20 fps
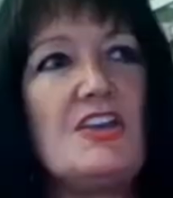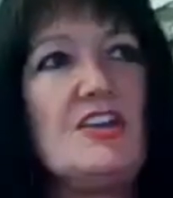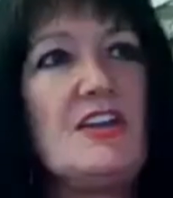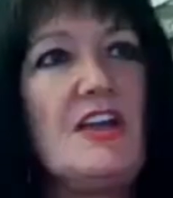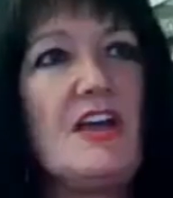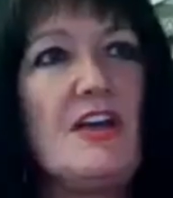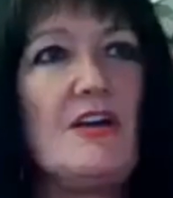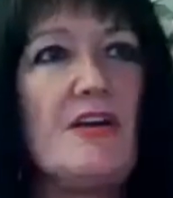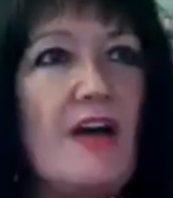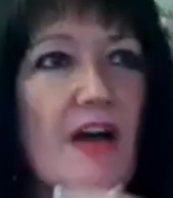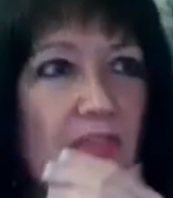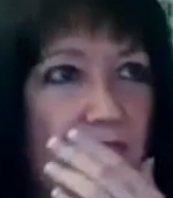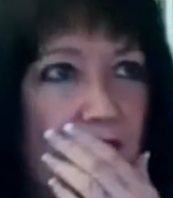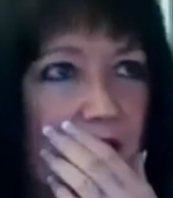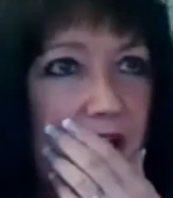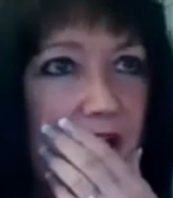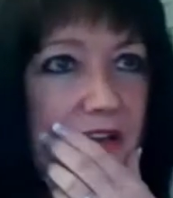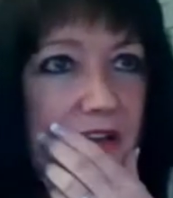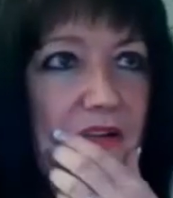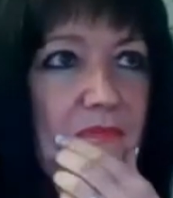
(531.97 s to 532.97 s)
You know, I
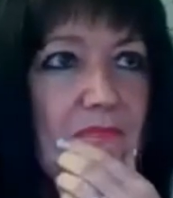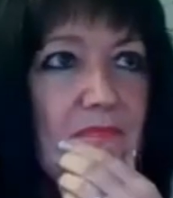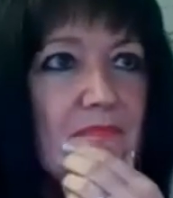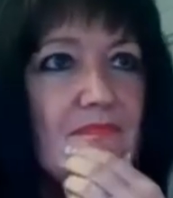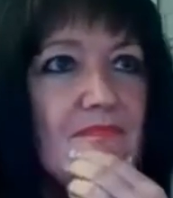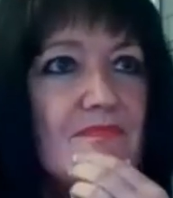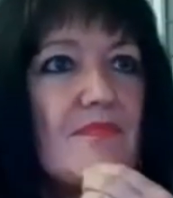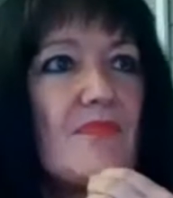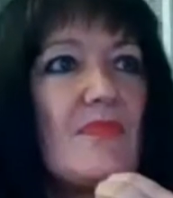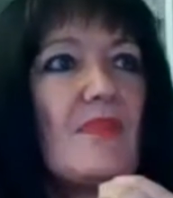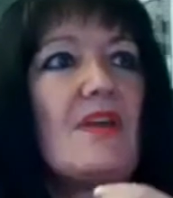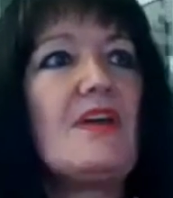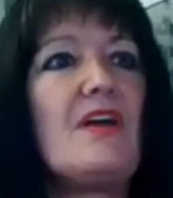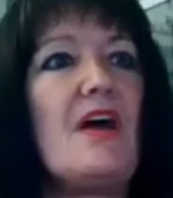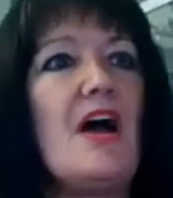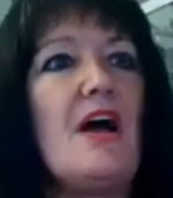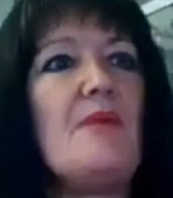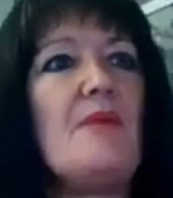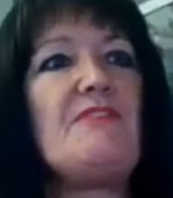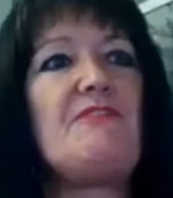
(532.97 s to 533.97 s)
think,
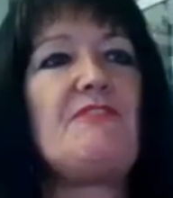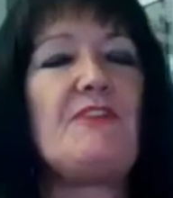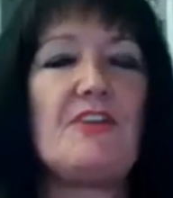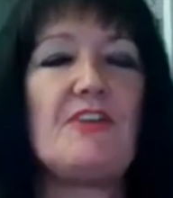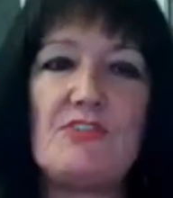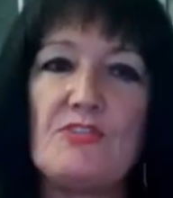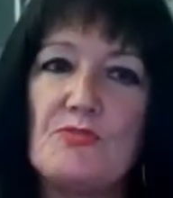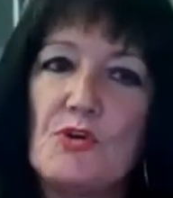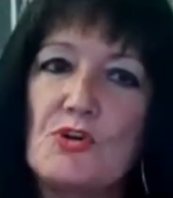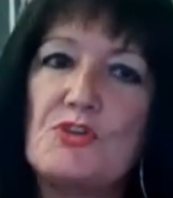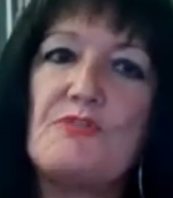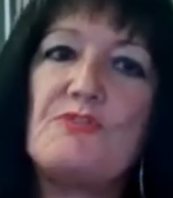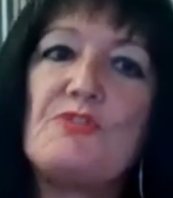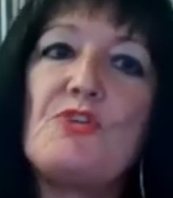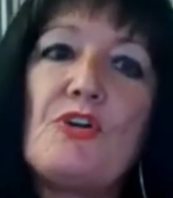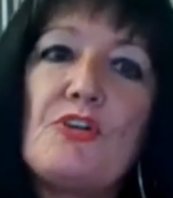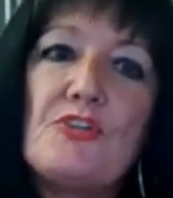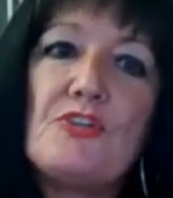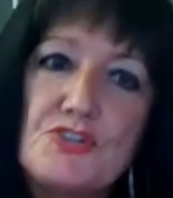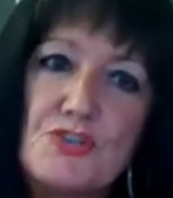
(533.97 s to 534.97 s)
I mean, first of all, you've
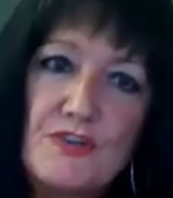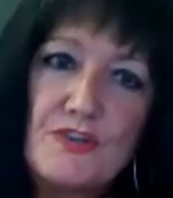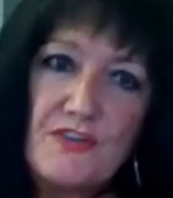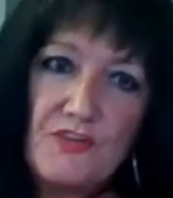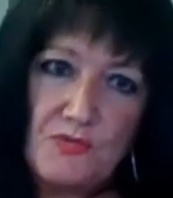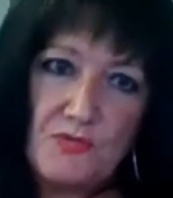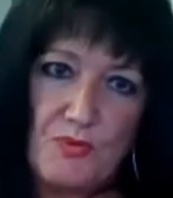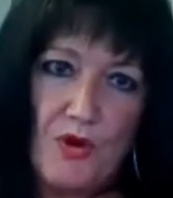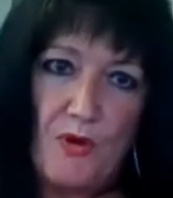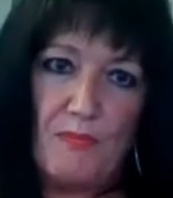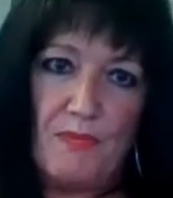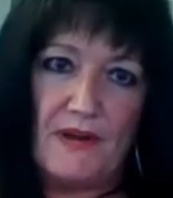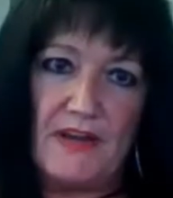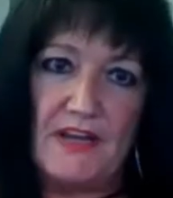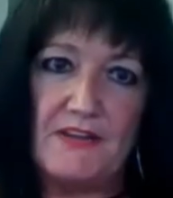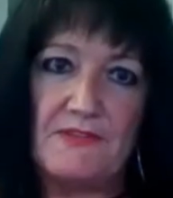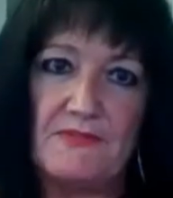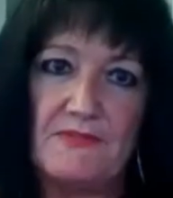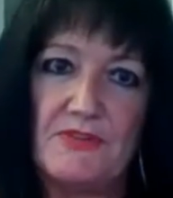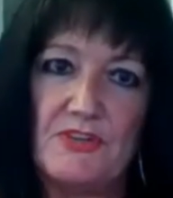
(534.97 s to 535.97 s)
got to do this
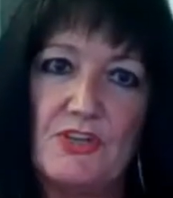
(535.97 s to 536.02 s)
properly.